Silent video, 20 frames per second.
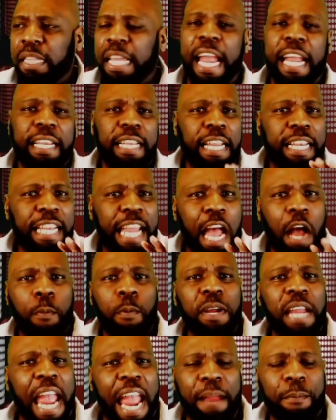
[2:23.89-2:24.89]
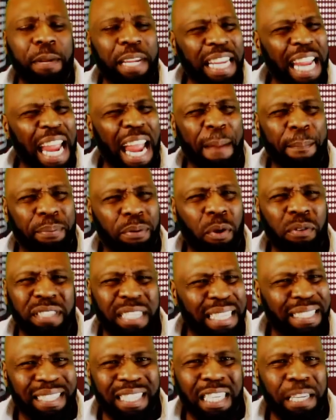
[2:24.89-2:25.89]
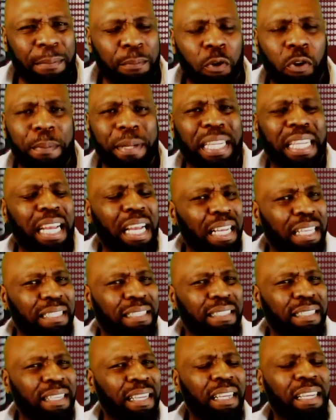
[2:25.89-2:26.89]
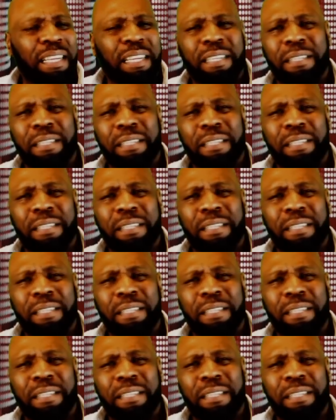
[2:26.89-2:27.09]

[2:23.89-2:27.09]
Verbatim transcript: thing that now we can't protest anymore because